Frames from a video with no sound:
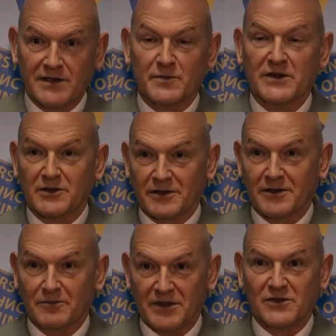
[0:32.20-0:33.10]
especially
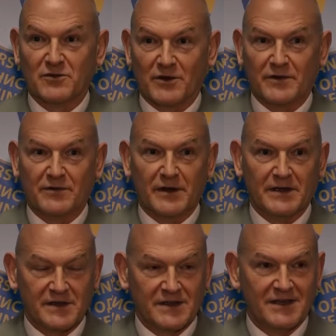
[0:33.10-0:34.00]
the Ministry of
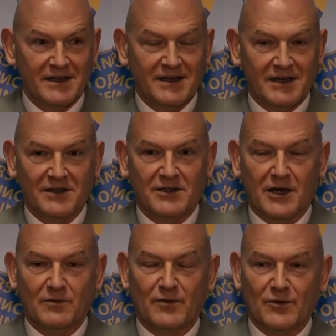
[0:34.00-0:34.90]
Defense and the
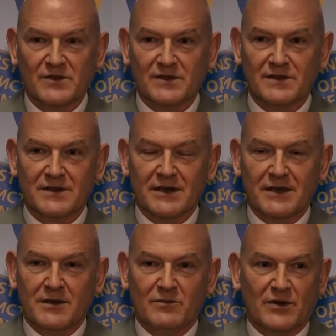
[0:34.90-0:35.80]
Armed Forces,
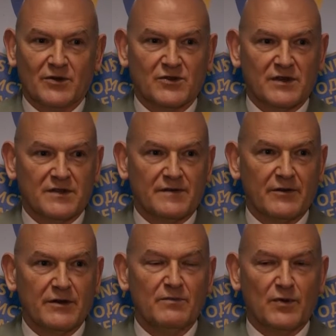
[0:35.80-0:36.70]
because it's
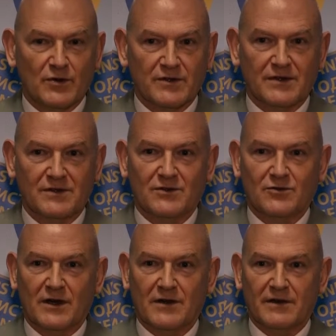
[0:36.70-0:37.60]
very important
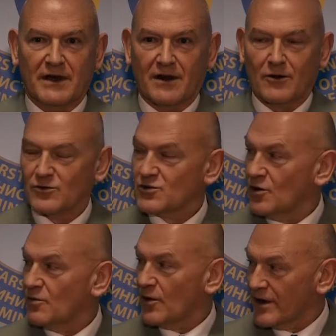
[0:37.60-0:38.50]
to have a close
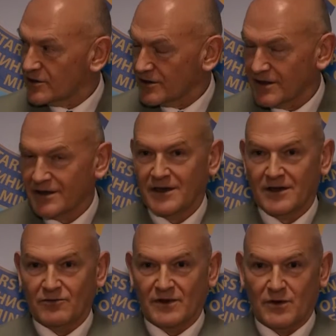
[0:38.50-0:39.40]
cooperation
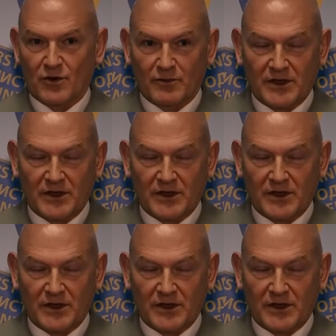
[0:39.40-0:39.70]
with your